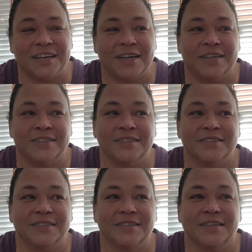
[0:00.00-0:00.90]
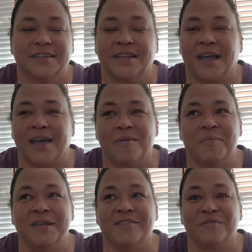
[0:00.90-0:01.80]
and that
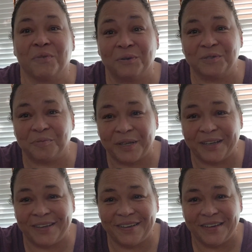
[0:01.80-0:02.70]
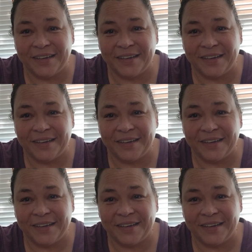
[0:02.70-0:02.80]
means the world to me.